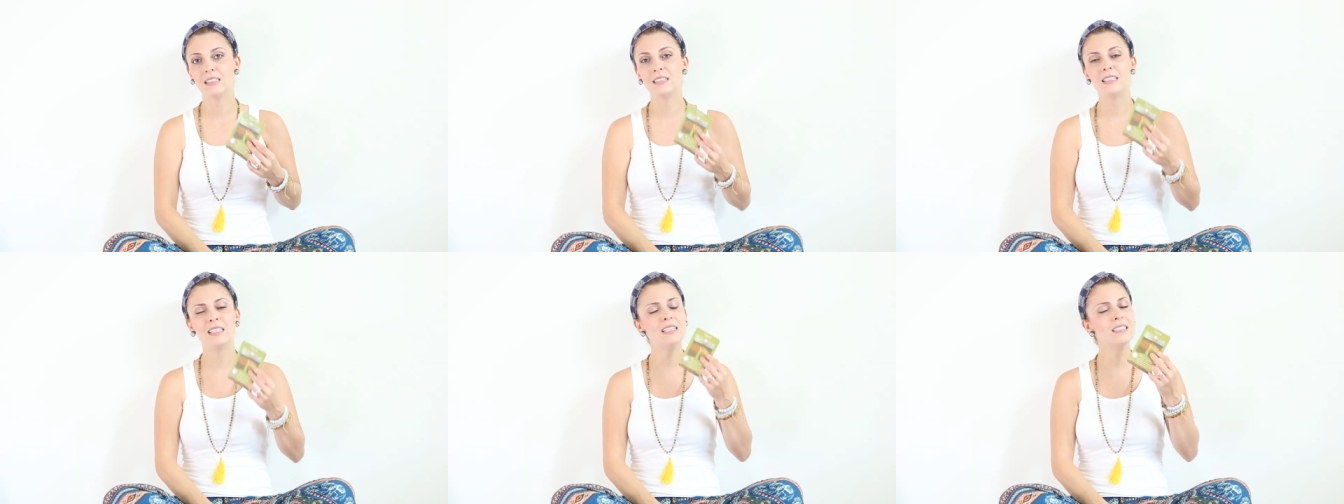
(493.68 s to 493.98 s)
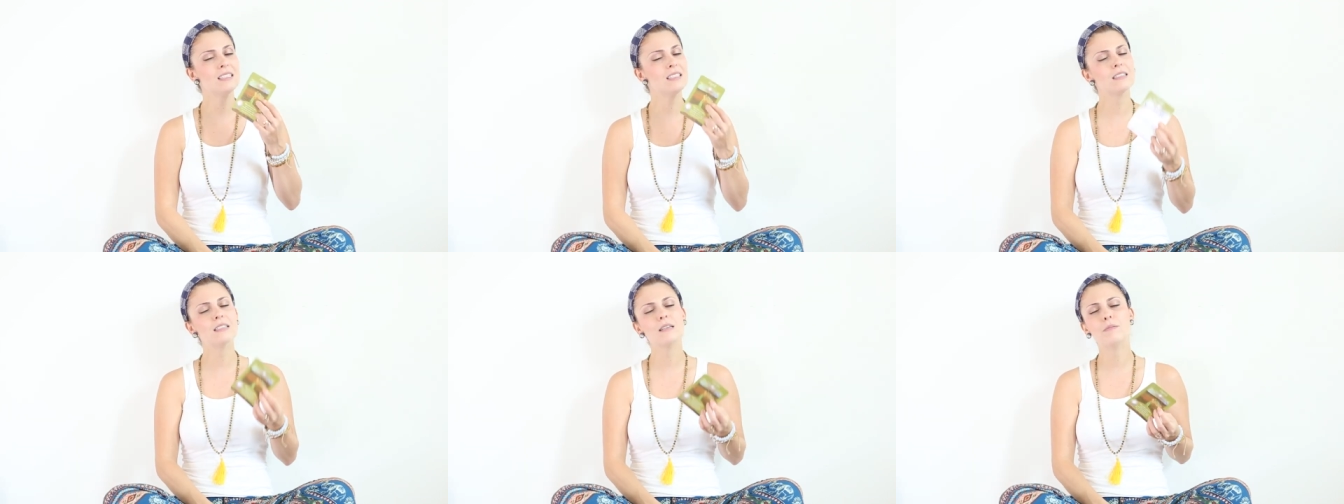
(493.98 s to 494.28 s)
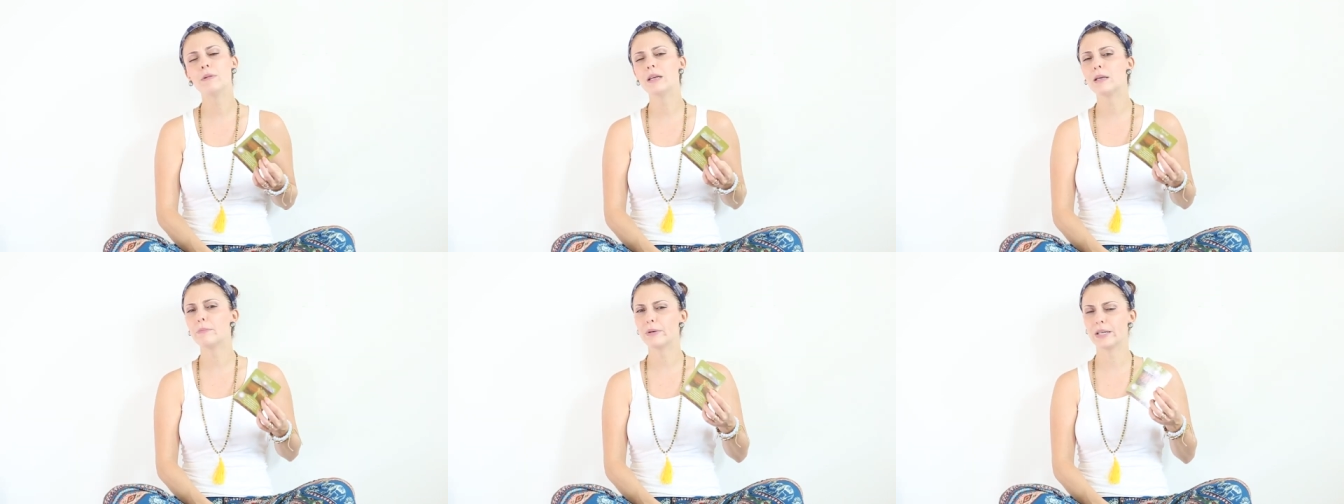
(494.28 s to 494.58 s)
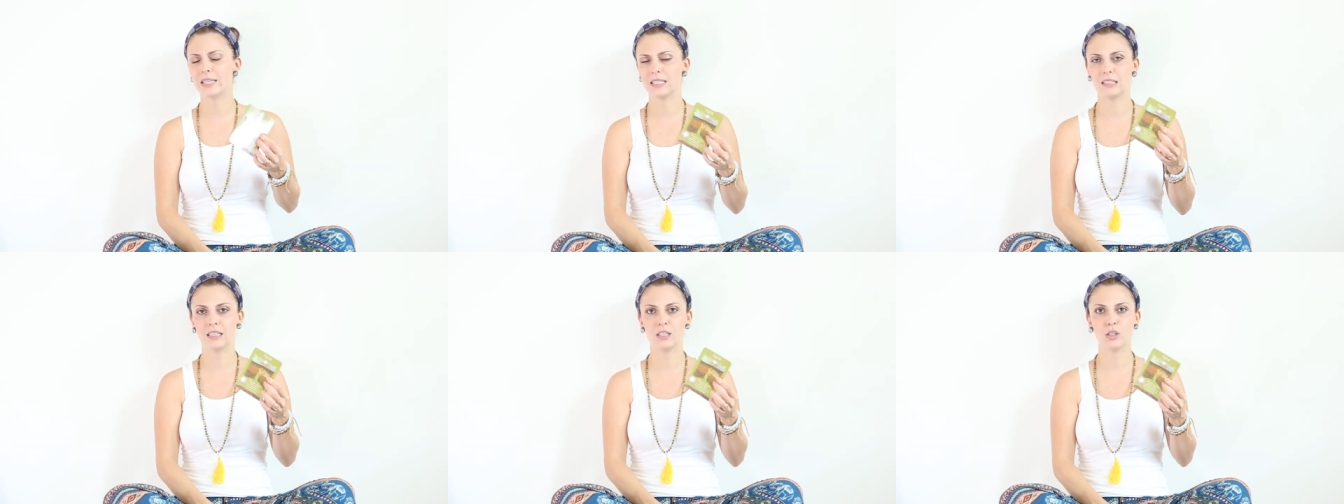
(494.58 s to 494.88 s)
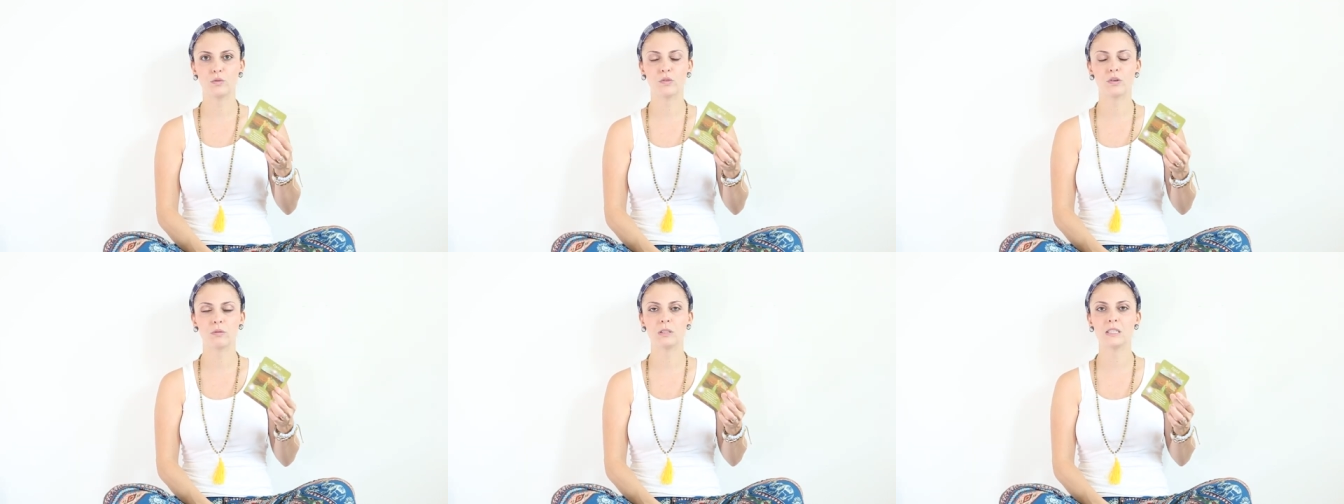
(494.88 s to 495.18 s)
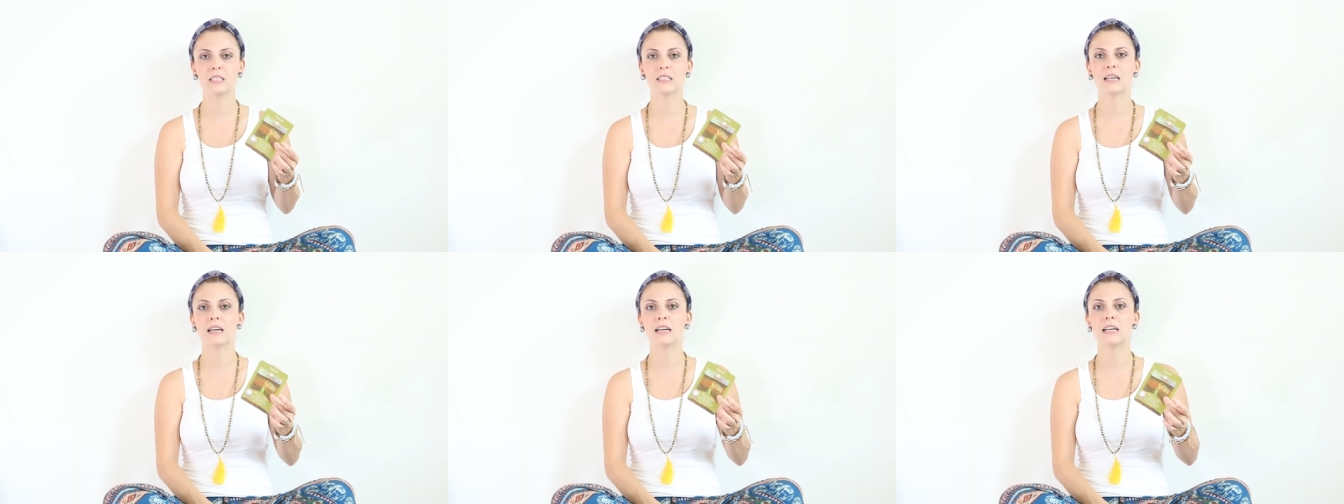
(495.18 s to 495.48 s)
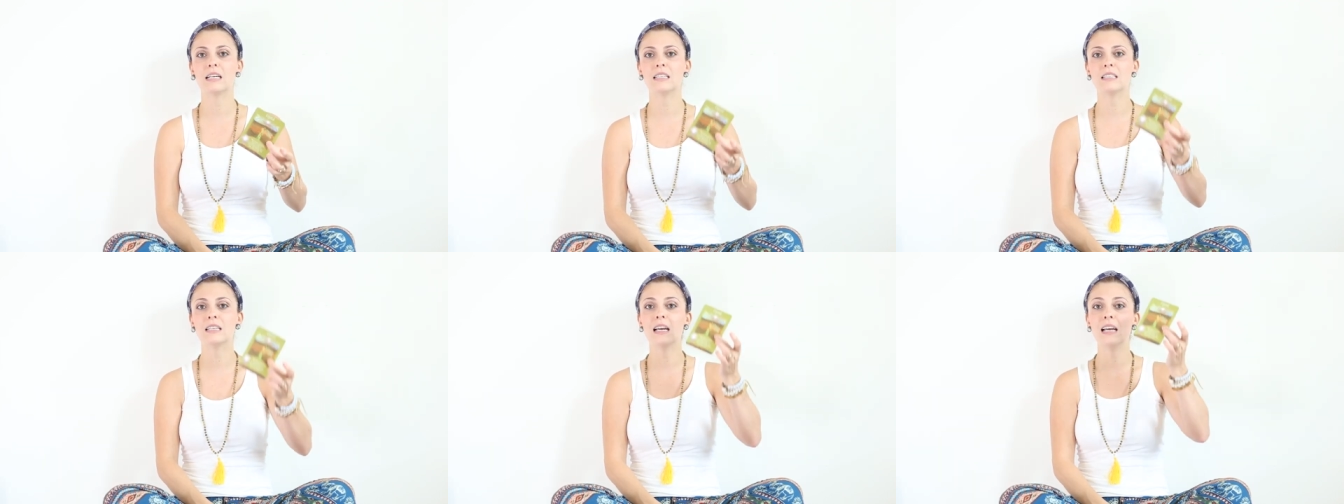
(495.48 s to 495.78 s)
this is the main message from this
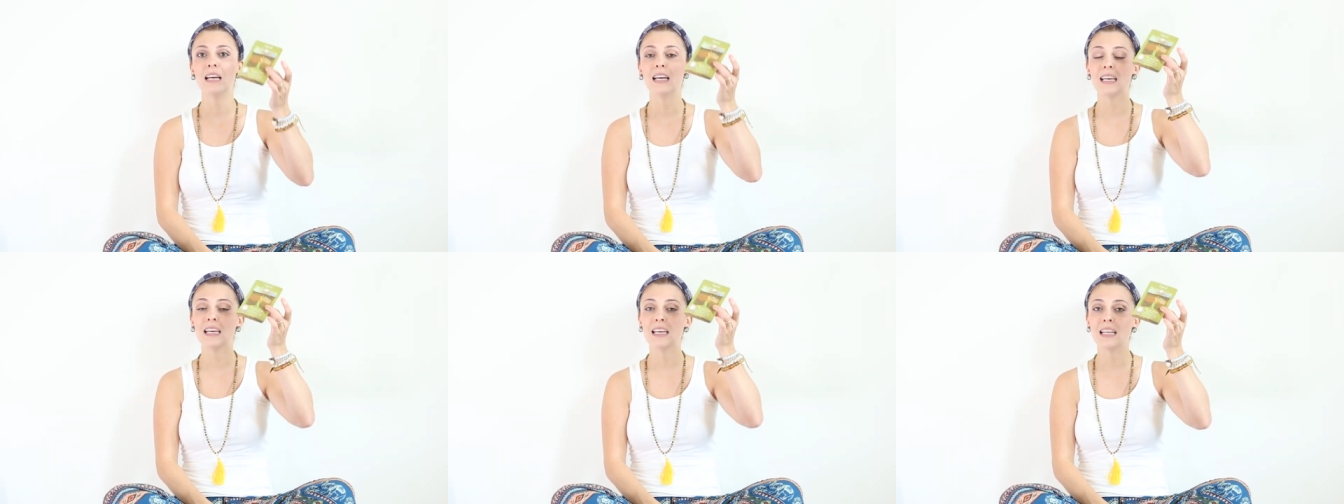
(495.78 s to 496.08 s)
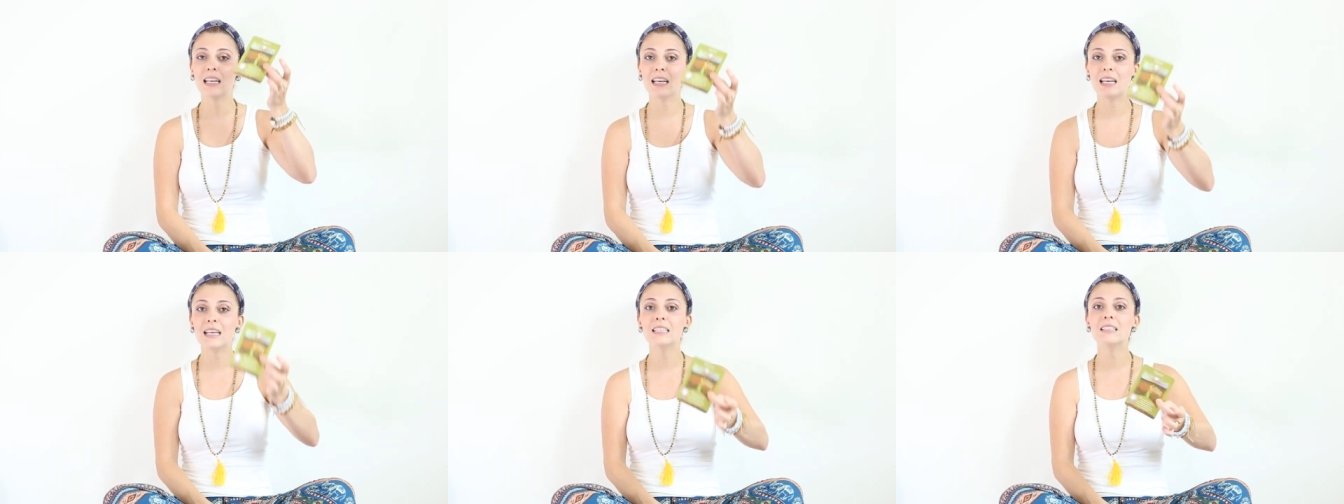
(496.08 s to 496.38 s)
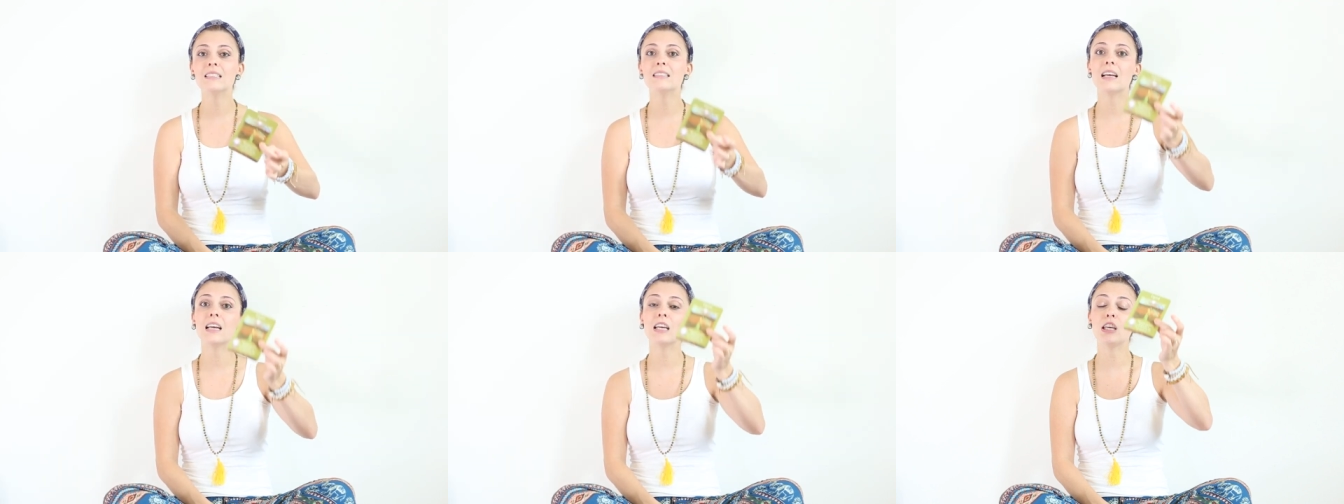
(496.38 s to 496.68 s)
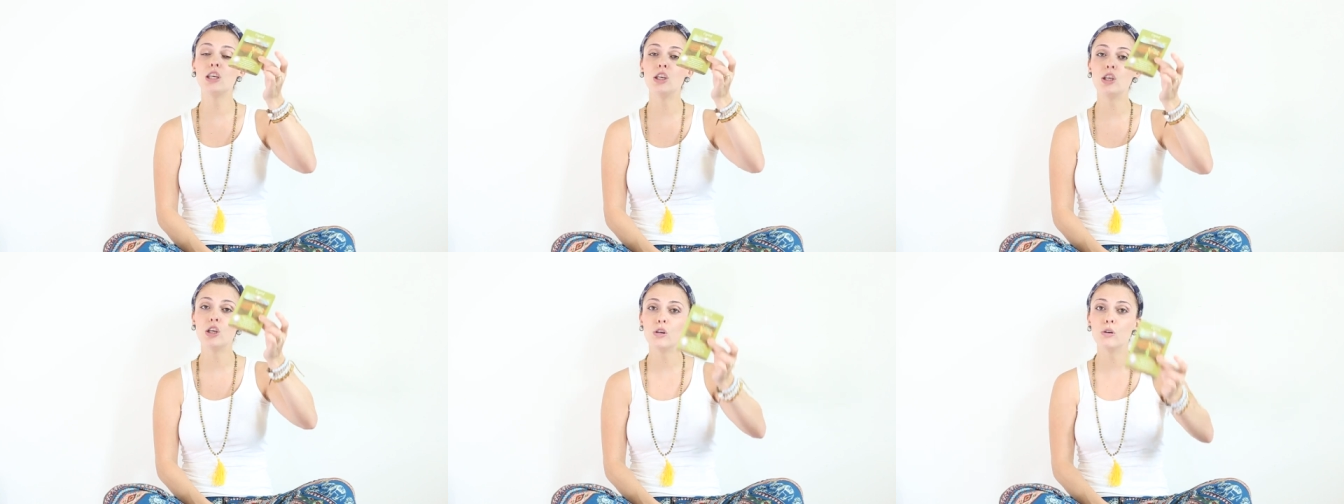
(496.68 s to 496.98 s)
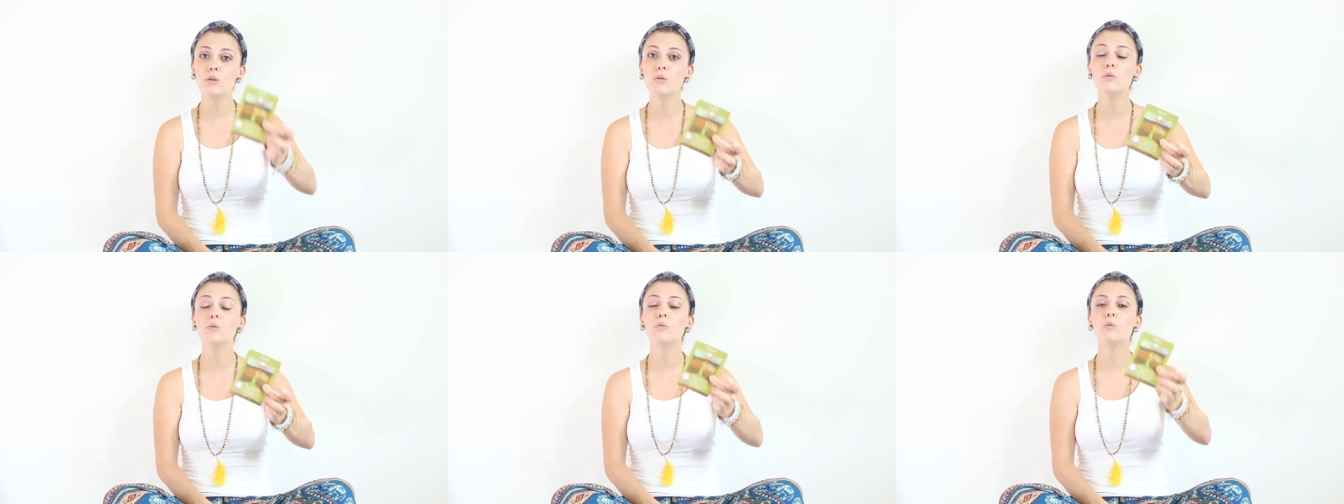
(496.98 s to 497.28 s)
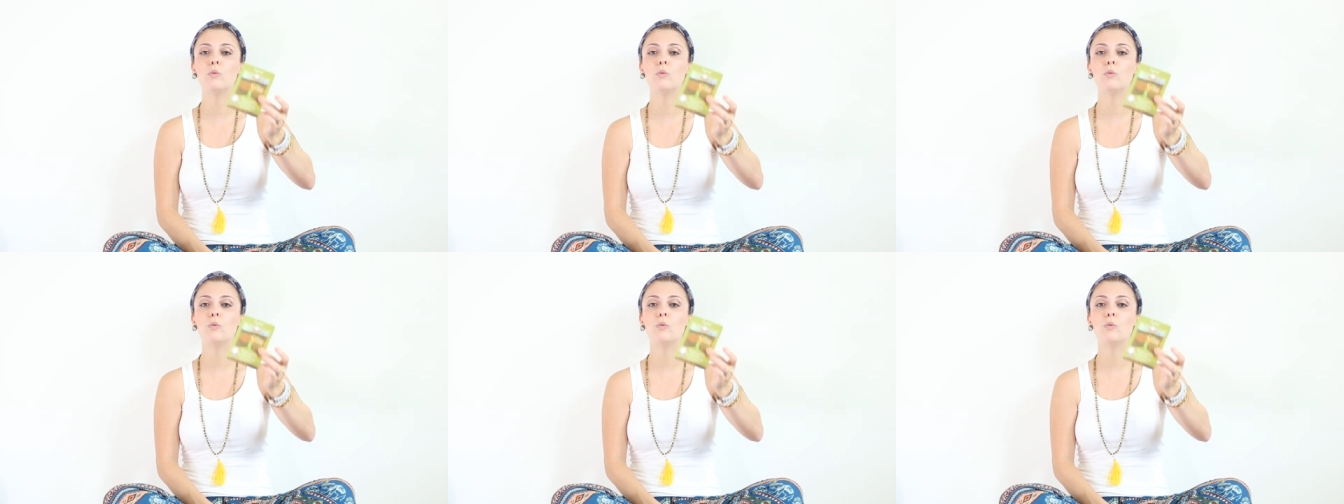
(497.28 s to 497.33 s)
card it is that you